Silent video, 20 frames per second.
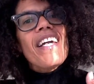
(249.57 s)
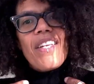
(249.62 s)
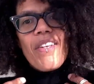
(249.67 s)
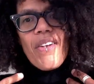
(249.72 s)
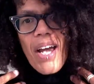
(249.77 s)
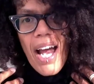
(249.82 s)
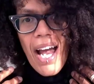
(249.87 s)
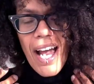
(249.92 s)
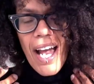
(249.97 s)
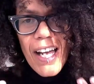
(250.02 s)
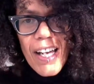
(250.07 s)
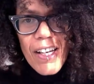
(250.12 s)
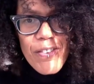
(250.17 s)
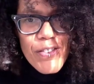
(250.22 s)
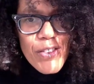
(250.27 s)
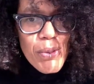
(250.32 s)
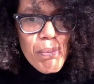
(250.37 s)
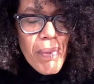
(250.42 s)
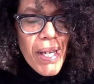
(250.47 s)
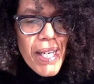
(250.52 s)
you
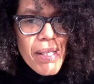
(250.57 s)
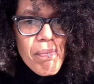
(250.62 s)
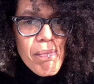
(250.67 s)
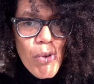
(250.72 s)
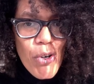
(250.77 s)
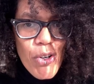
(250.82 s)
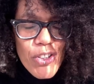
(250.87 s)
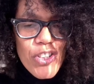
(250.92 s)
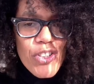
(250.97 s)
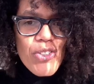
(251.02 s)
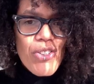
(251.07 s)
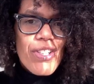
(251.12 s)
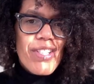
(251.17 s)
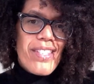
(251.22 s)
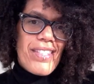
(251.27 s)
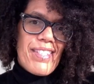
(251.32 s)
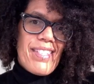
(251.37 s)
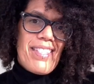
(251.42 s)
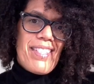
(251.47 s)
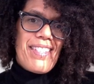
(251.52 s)
have to make more
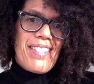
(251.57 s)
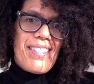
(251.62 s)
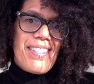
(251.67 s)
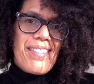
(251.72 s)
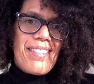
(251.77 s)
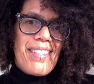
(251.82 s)
choices